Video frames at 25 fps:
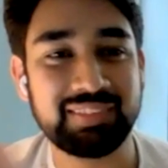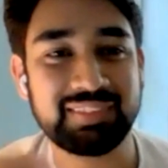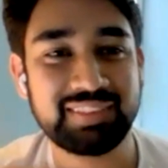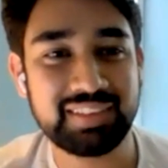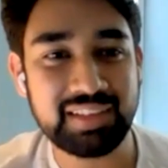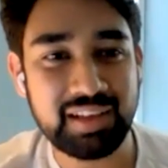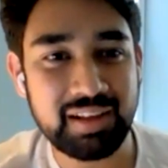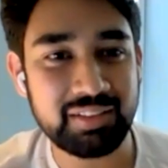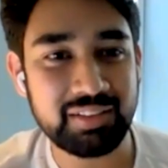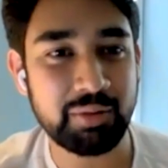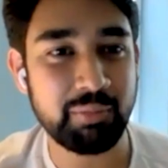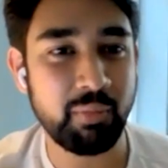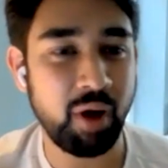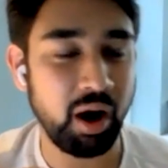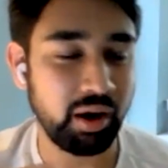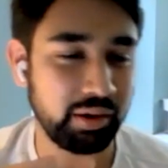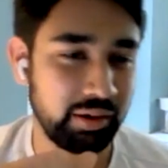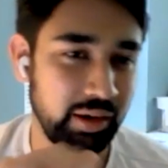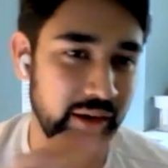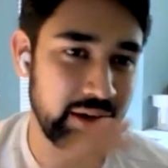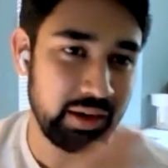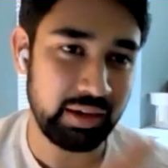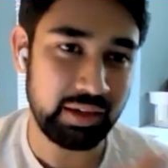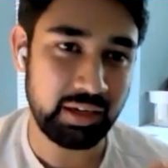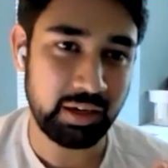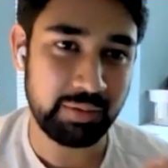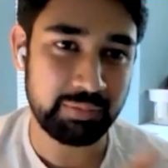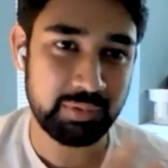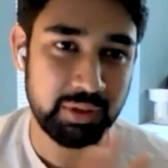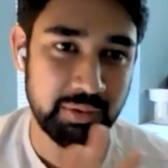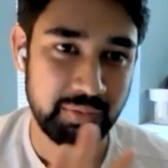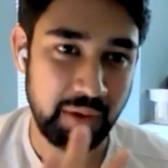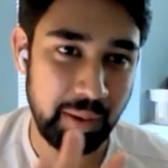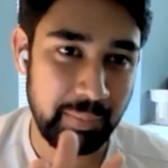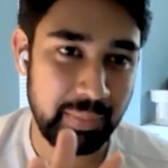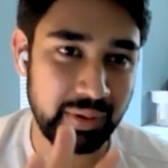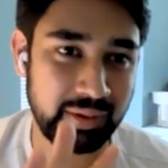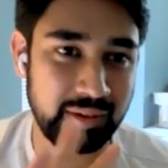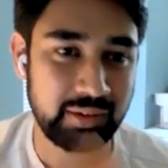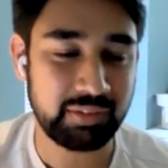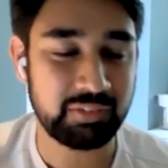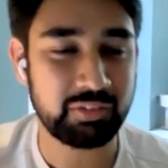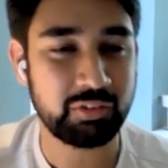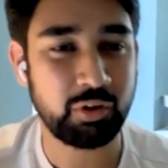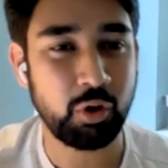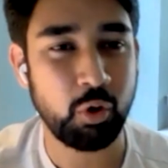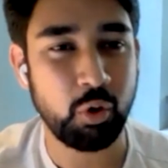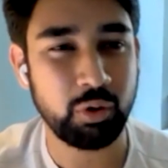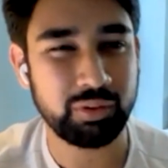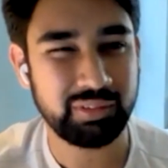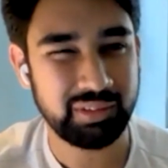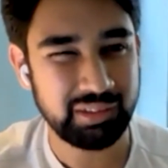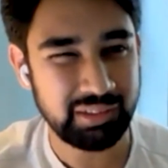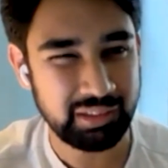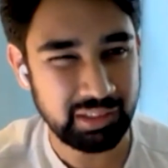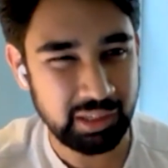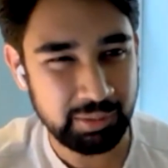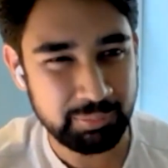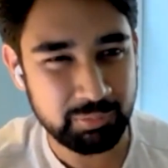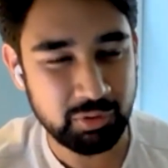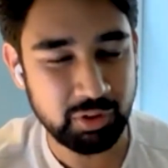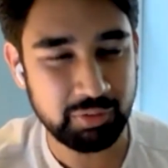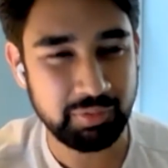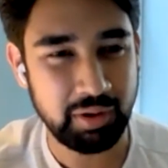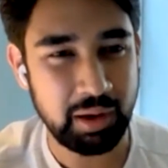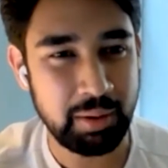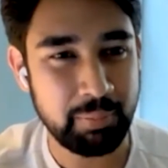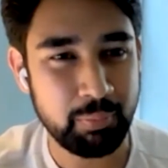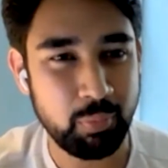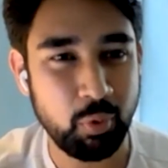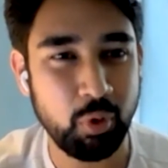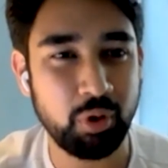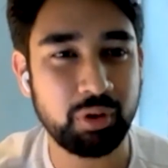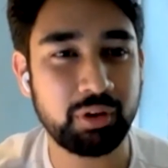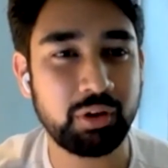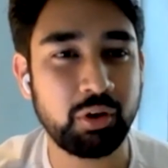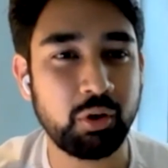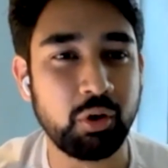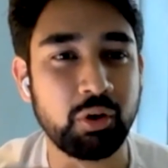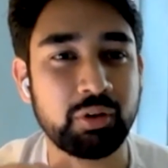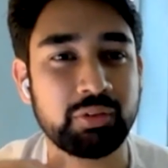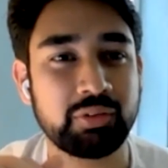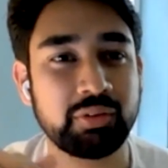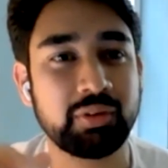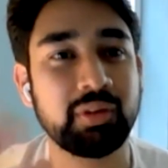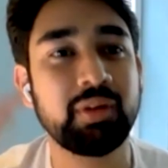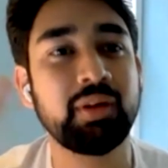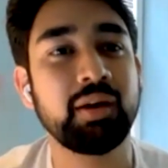see in the market in terms of remittance growth, in terms of import growth